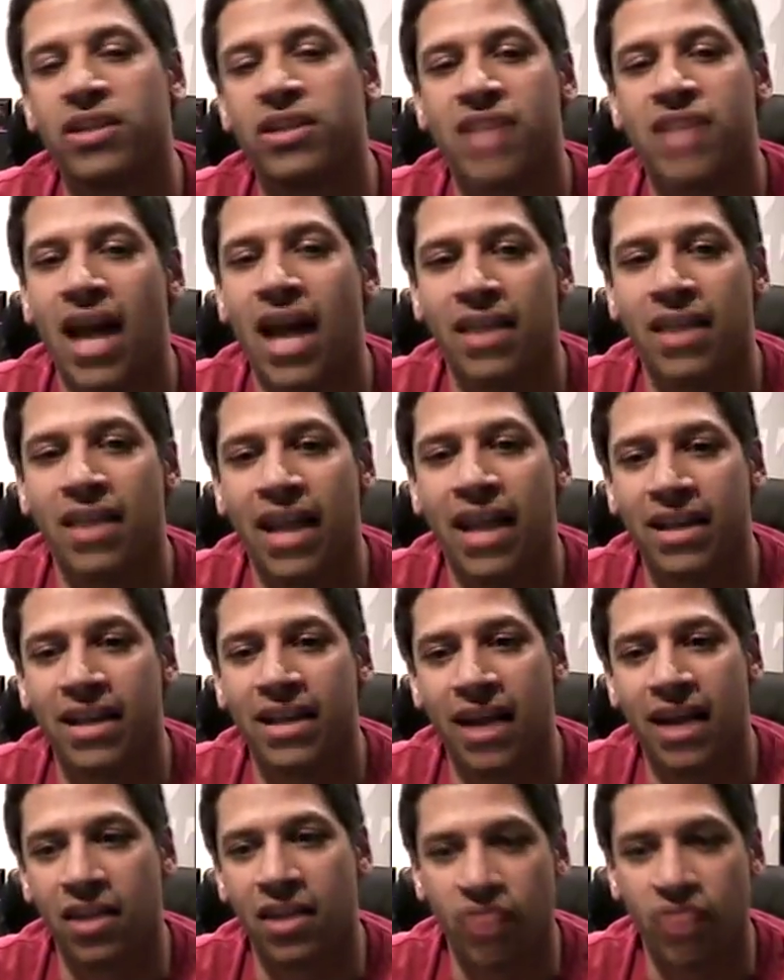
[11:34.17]
sign that I
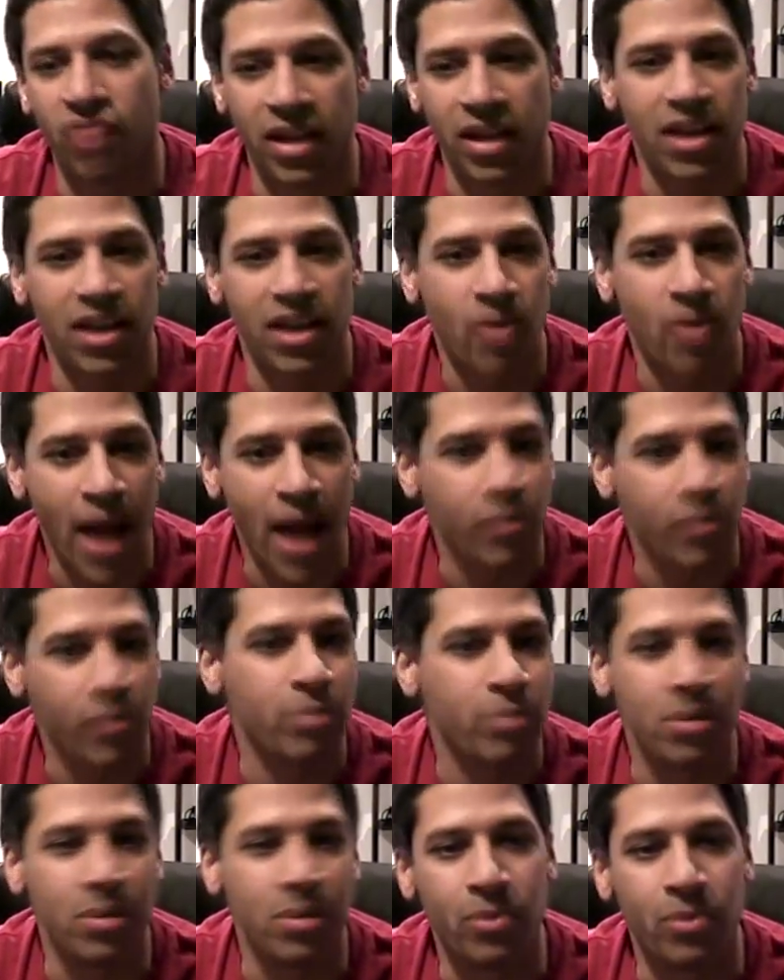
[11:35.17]
can kind of try to interact with
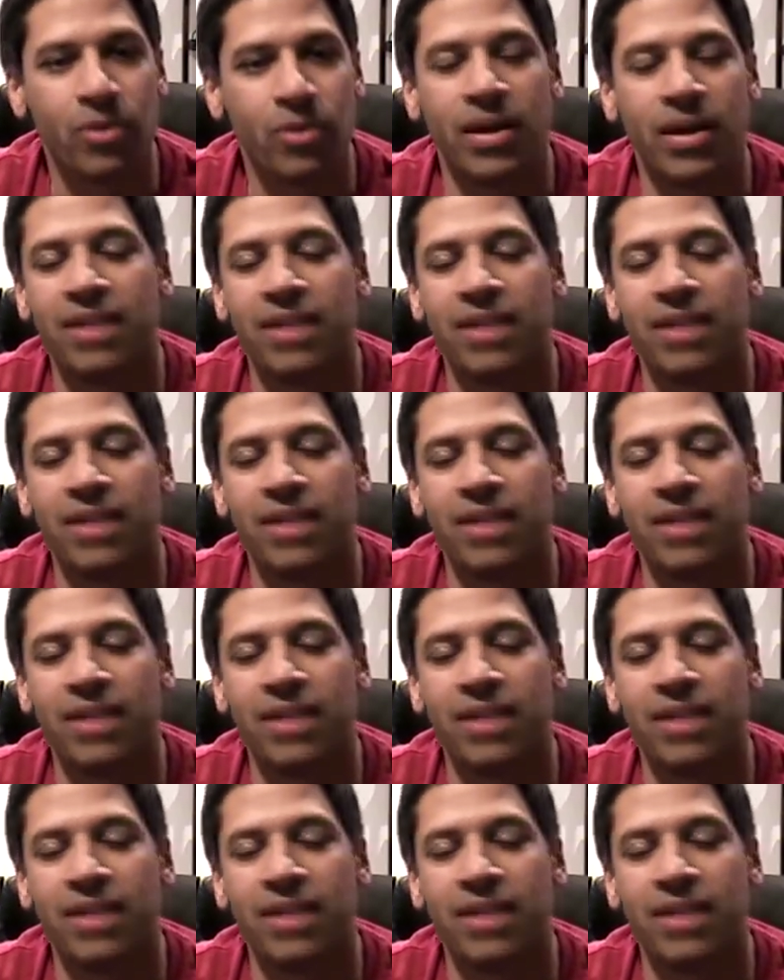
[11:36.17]
people.